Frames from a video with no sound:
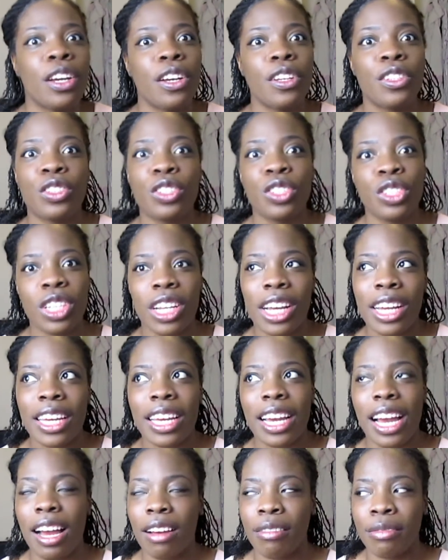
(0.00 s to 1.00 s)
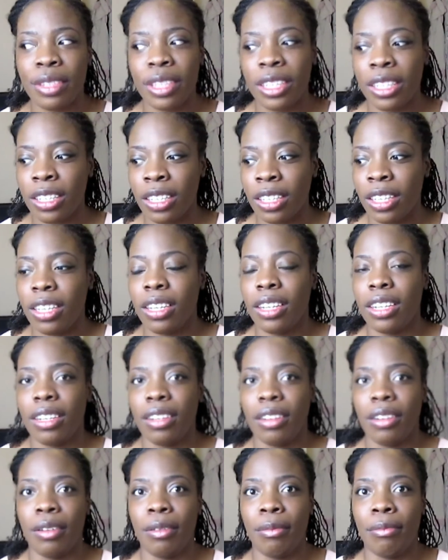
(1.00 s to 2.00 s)
It's just like having
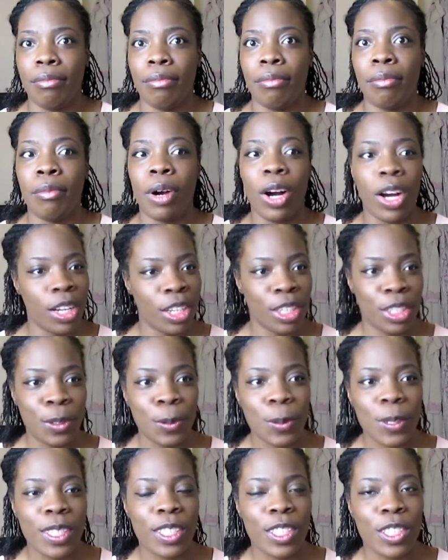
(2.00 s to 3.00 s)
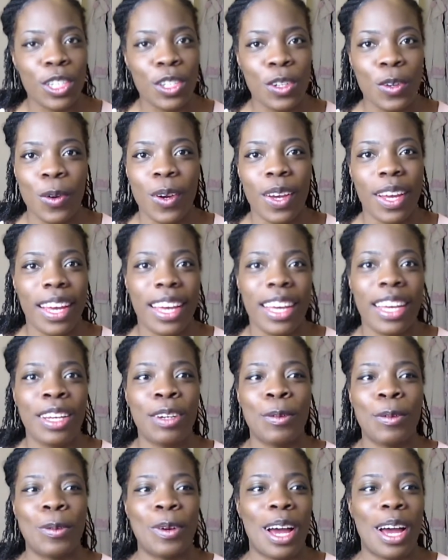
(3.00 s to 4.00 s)
Marley twists in your hair
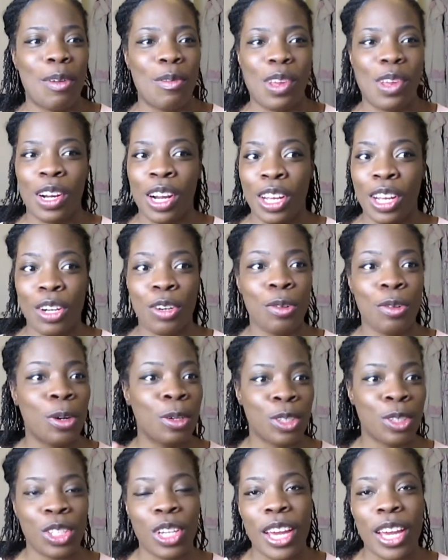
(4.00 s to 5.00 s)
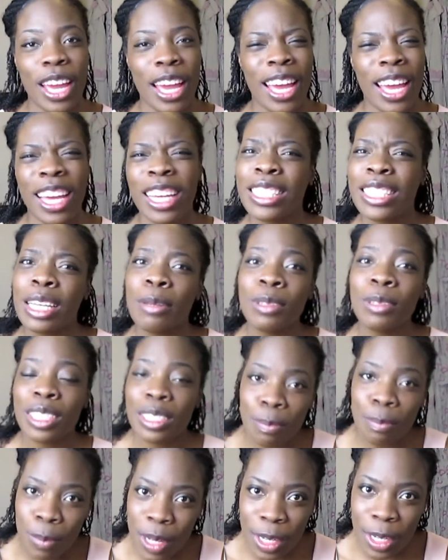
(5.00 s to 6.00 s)
or having like crochet hair, except
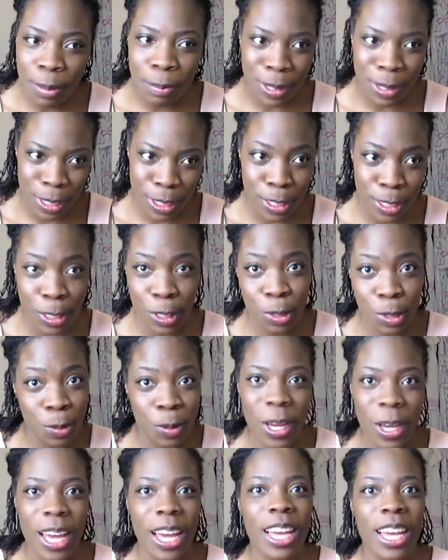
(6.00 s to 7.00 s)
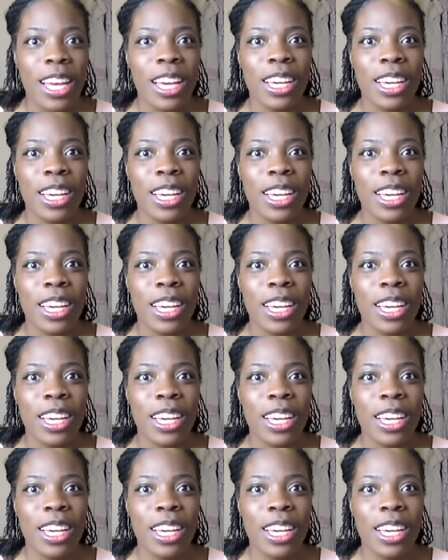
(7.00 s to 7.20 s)
it's better because it's your hair.